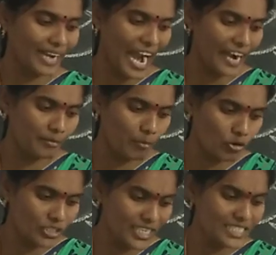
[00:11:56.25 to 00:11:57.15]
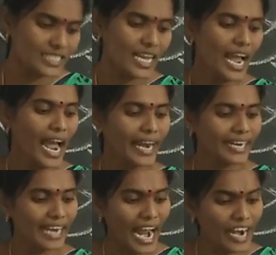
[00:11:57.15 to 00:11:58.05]
land masses and
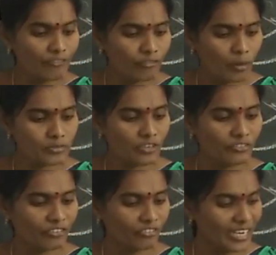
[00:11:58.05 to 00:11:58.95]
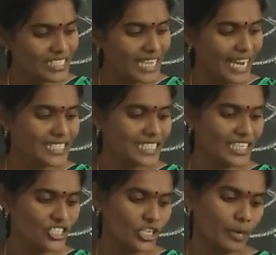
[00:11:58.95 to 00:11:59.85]
land forms of different sizes
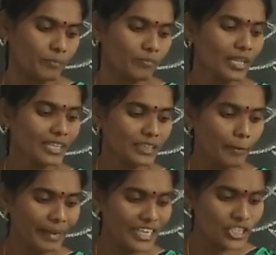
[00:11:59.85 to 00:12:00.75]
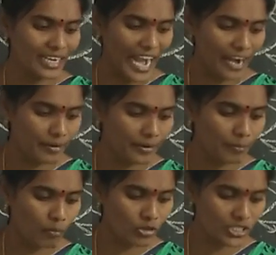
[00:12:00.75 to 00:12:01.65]
and shape. The major land
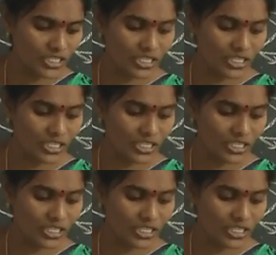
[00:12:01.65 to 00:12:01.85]
masses